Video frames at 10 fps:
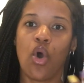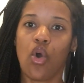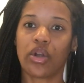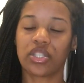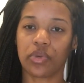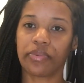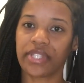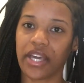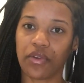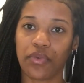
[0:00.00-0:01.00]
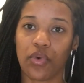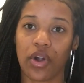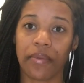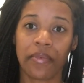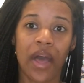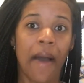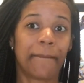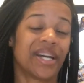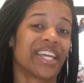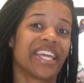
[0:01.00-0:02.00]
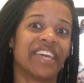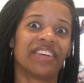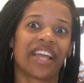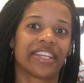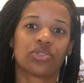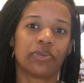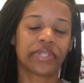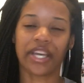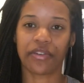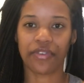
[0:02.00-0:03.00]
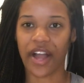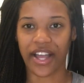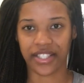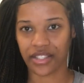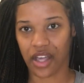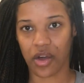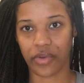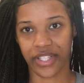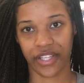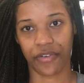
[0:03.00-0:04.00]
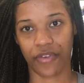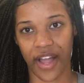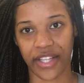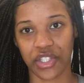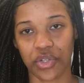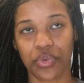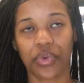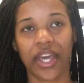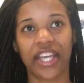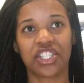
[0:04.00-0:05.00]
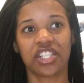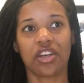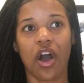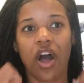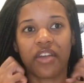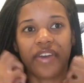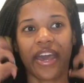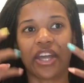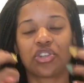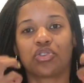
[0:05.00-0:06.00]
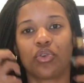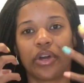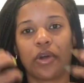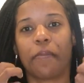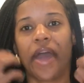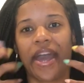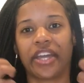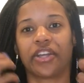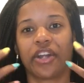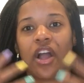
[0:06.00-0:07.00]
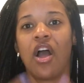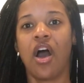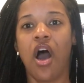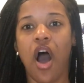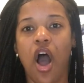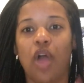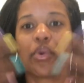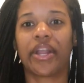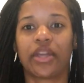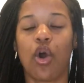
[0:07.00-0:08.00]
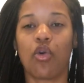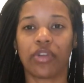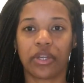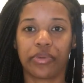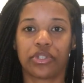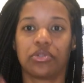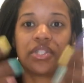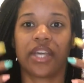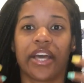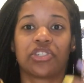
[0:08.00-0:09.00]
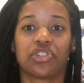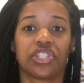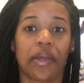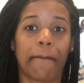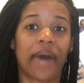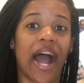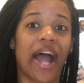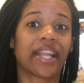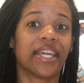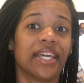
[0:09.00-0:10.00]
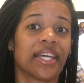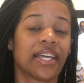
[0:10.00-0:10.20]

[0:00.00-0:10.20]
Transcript: or sweet potato form. But even like sweet potato fries, no, because they're fried too. And just all of that extra oil packing your already overly producing estrogen body